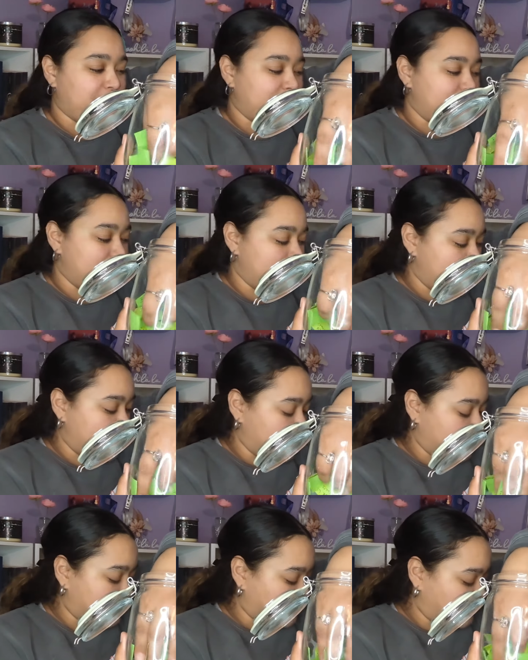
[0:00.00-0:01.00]

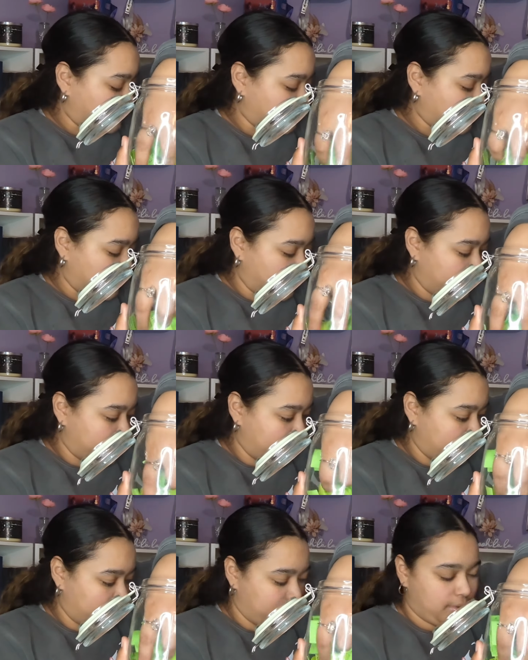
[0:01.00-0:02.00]

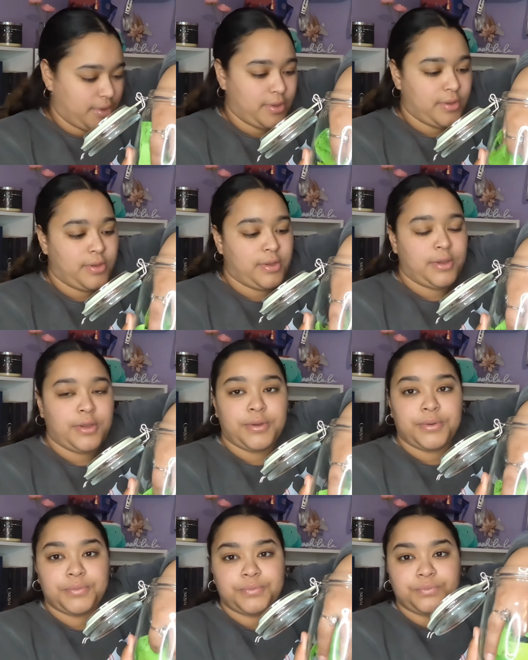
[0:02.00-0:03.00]

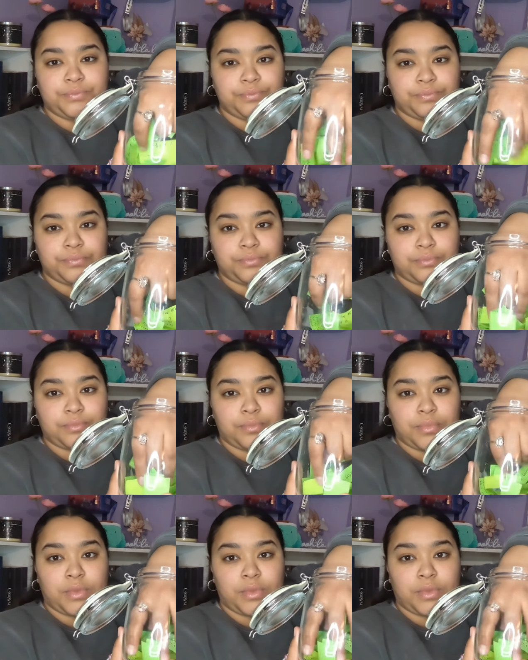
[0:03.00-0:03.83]
(silence)